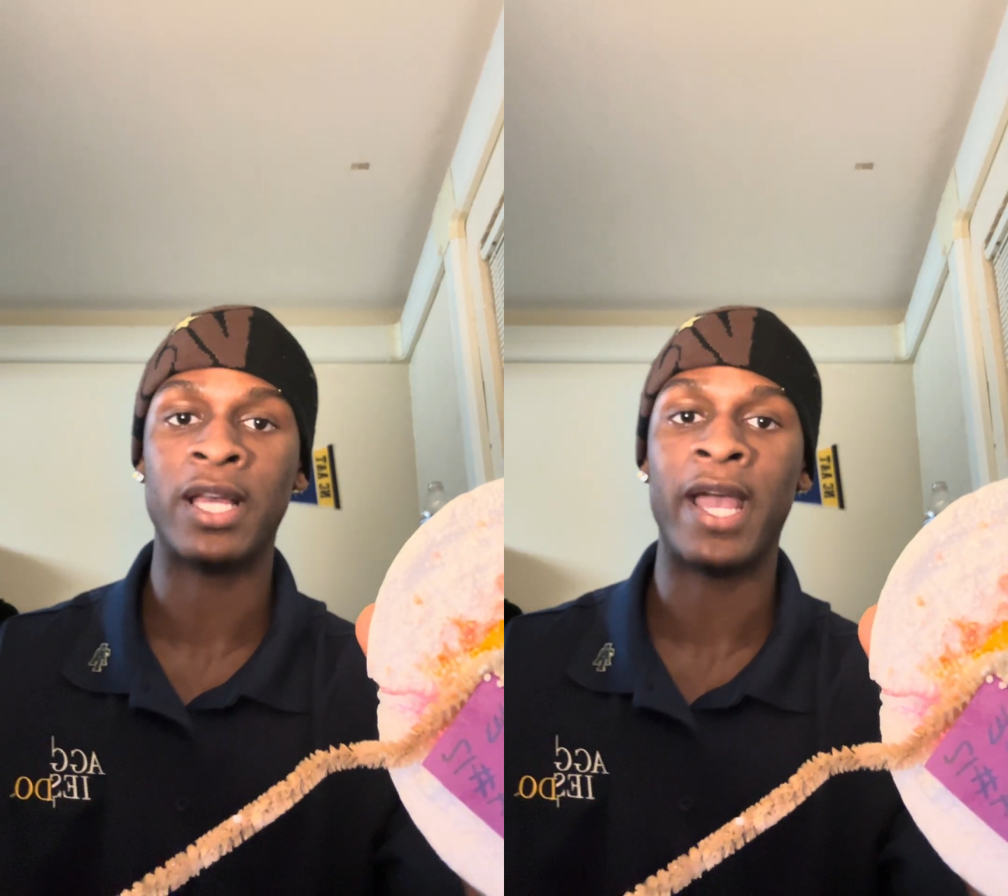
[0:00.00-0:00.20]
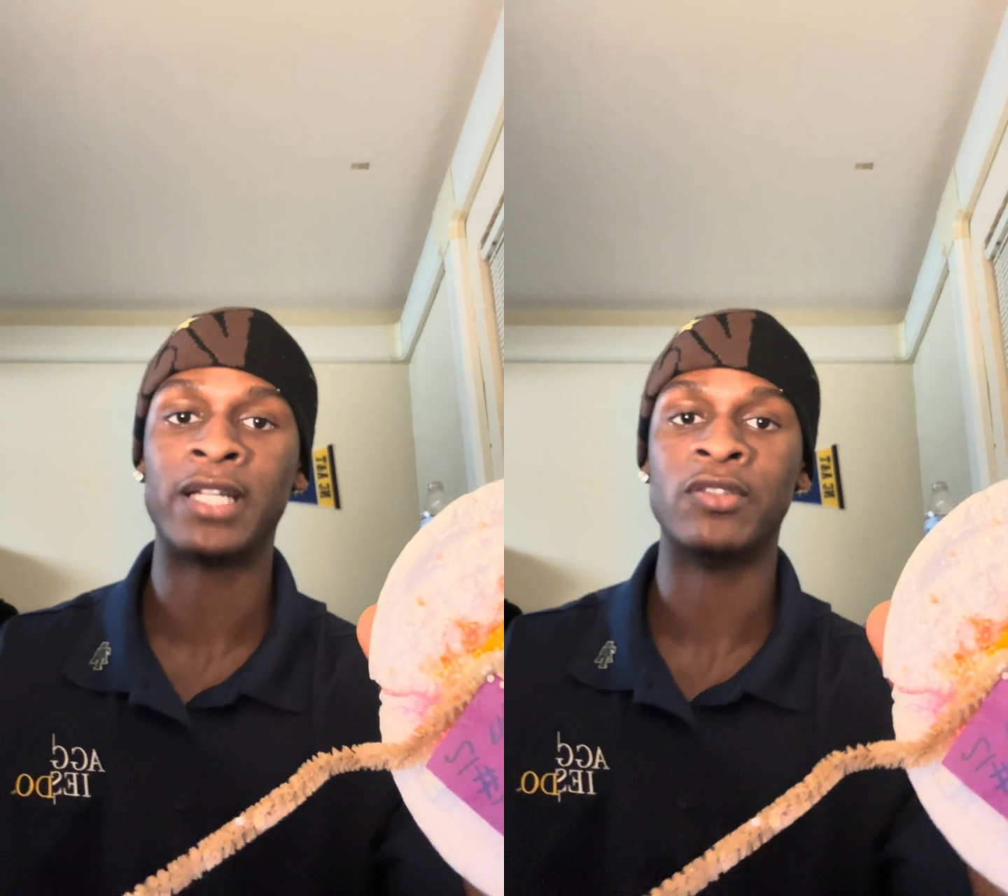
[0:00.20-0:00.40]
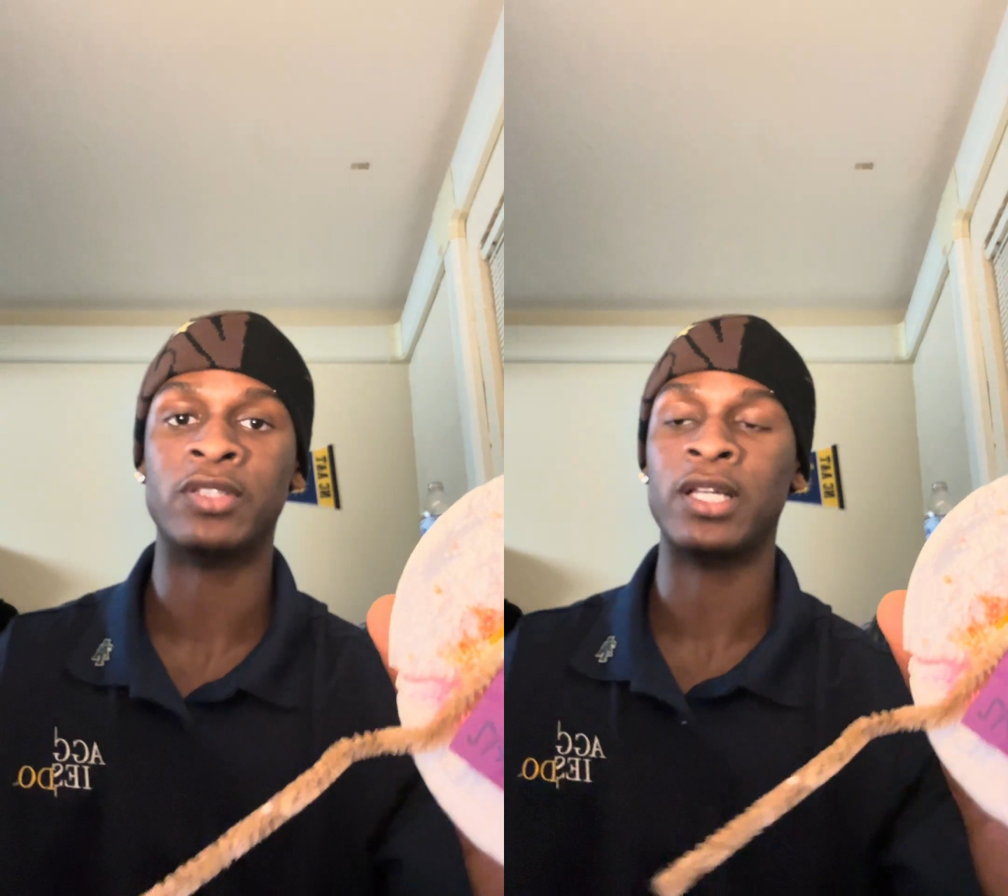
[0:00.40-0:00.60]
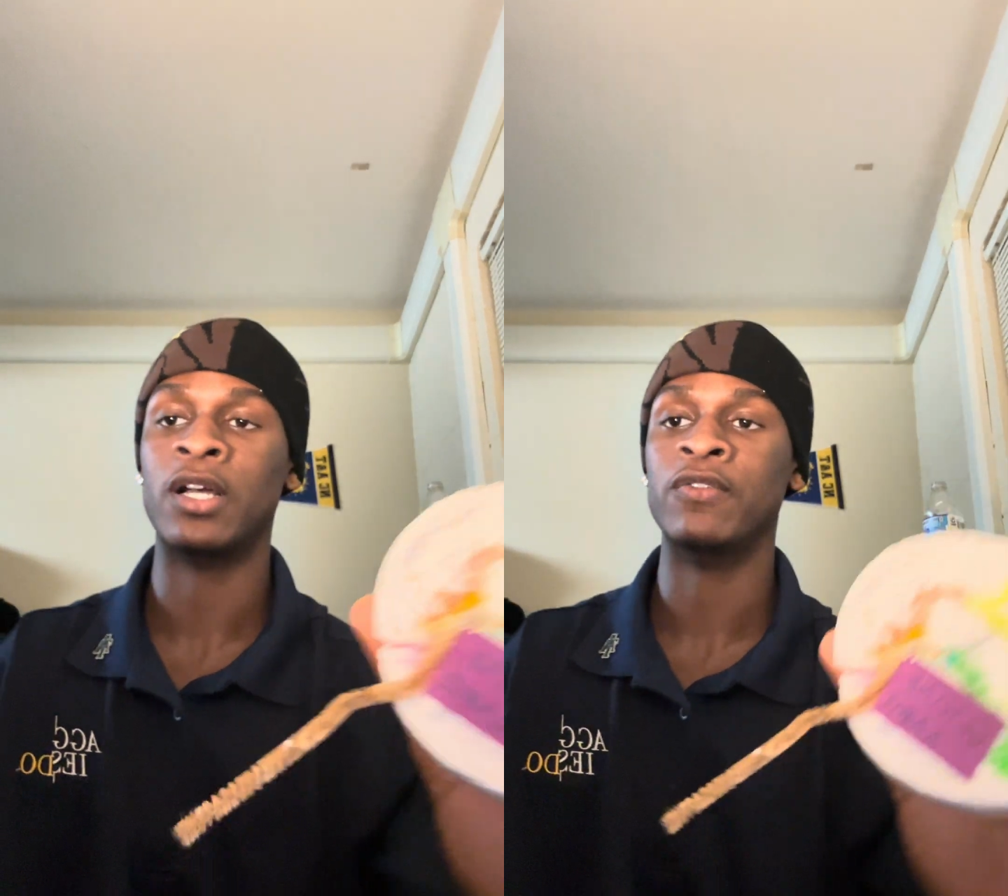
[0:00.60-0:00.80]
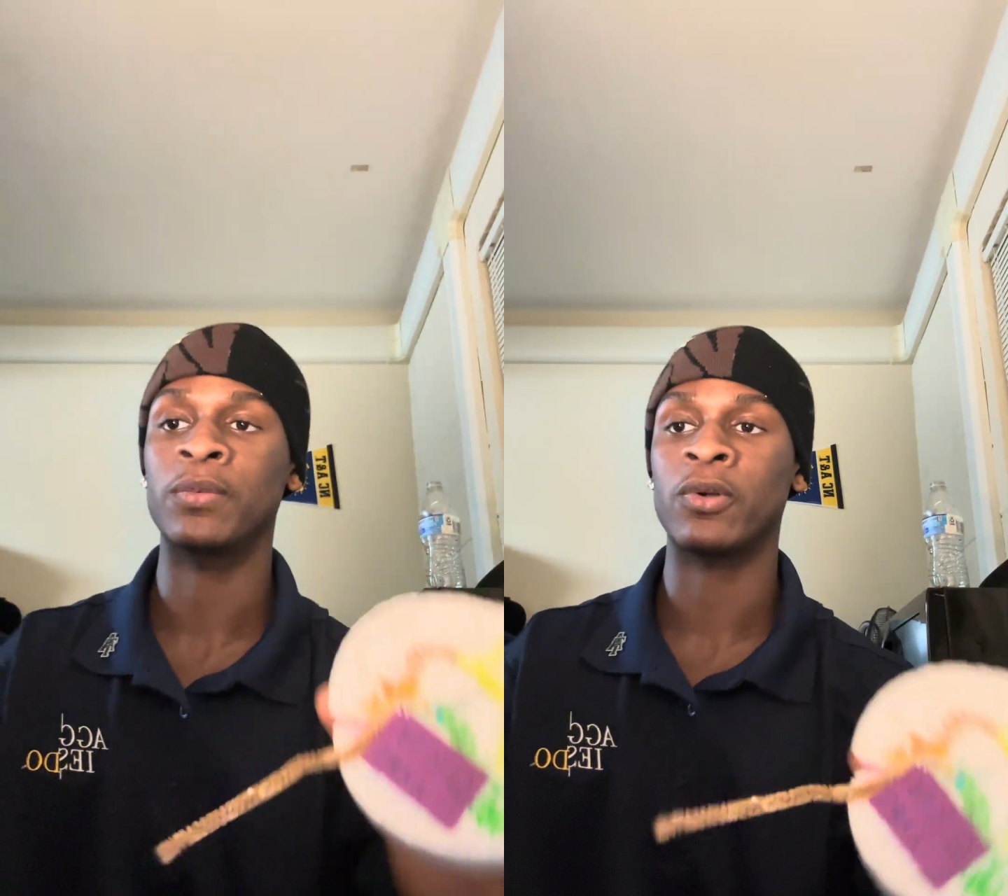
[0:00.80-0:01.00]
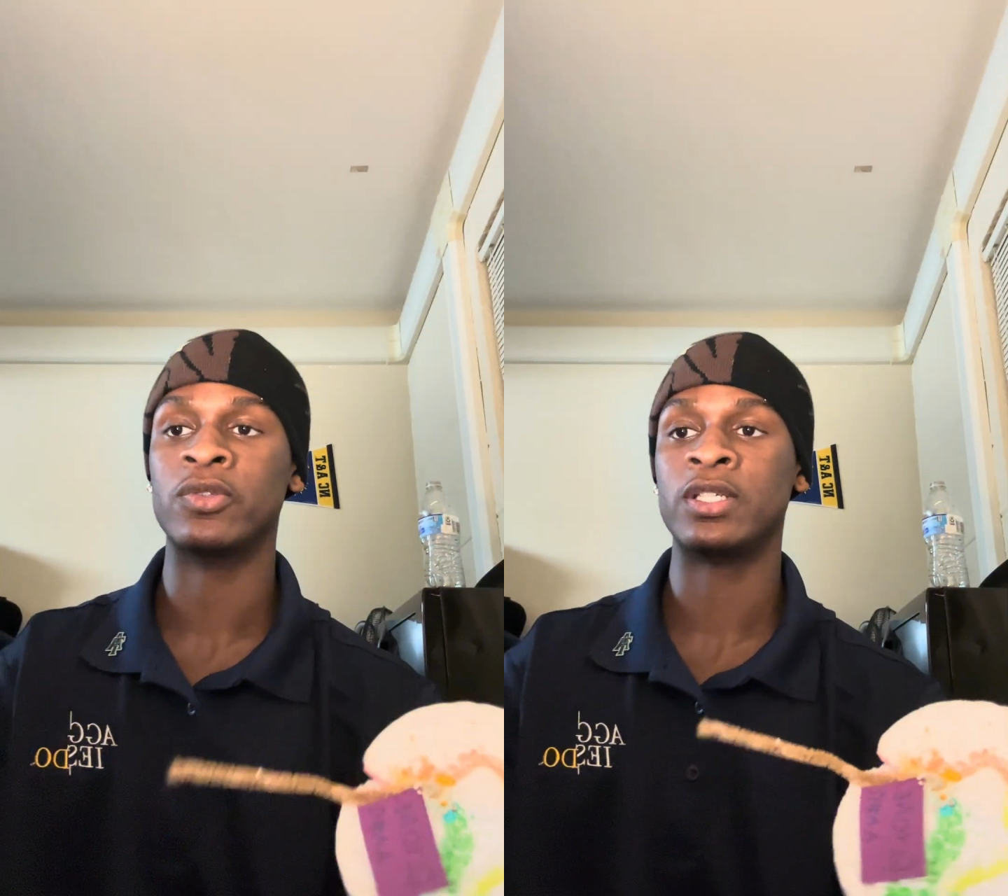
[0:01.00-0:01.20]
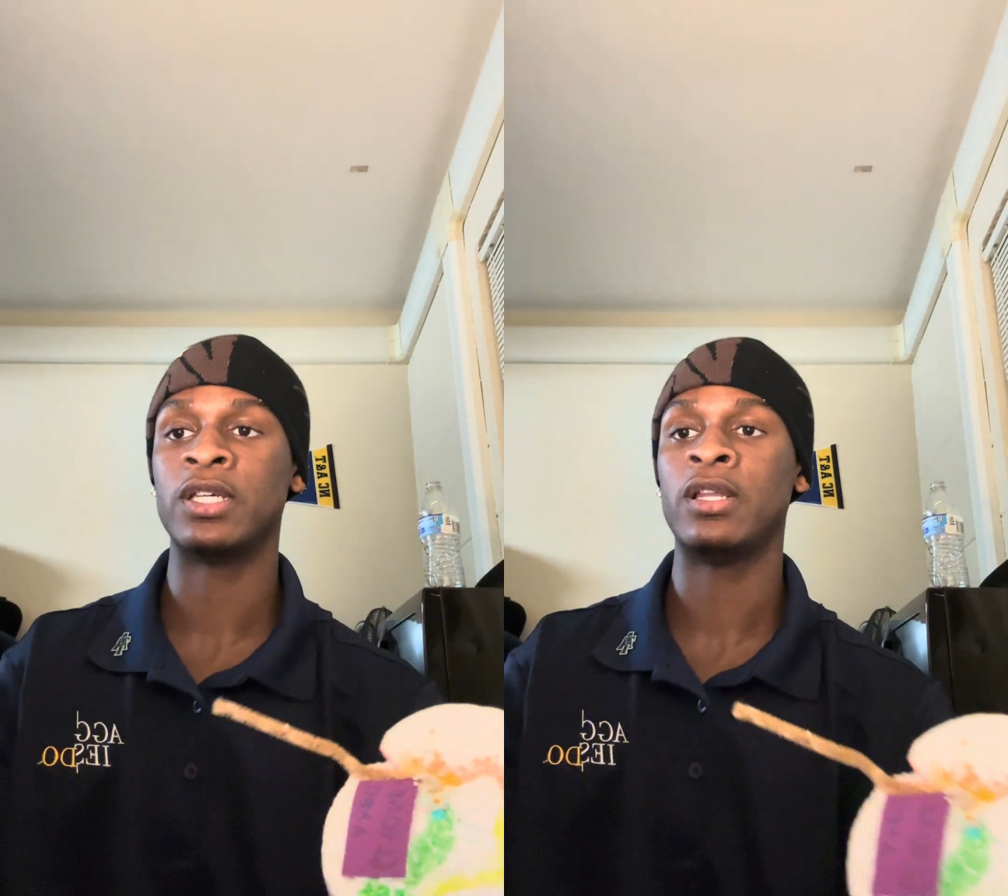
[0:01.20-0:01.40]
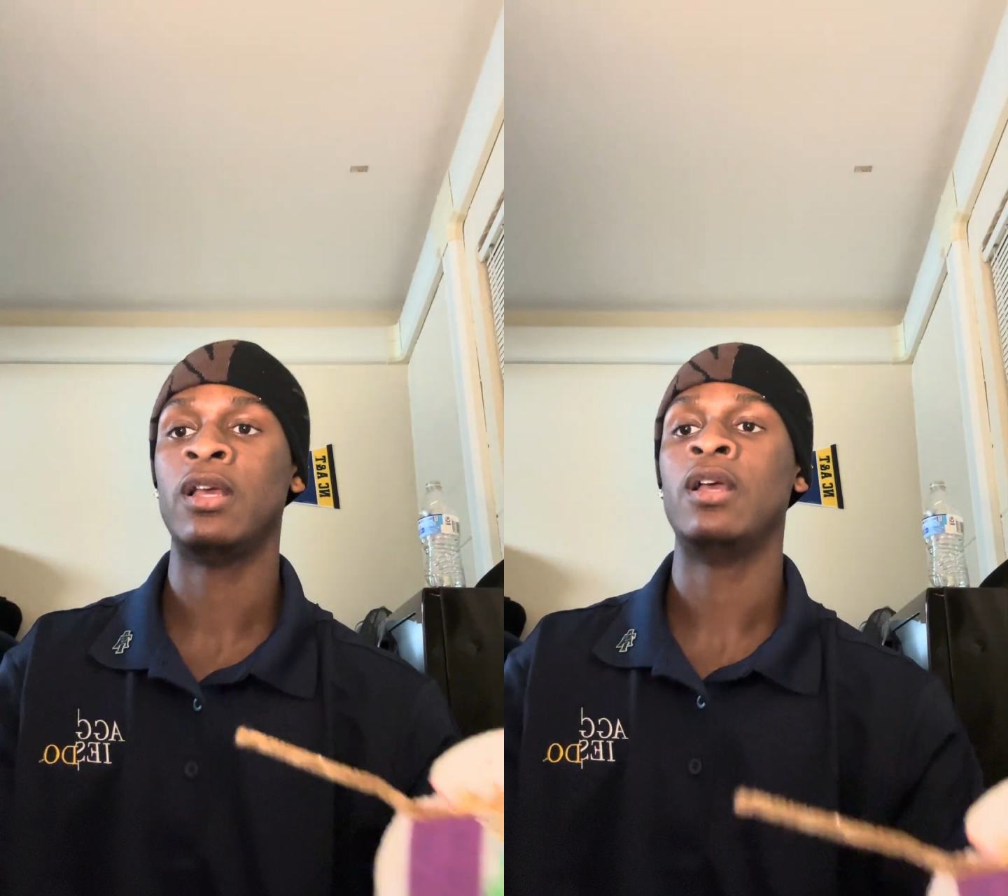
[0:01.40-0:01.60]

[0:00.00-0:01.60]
active state of the protein.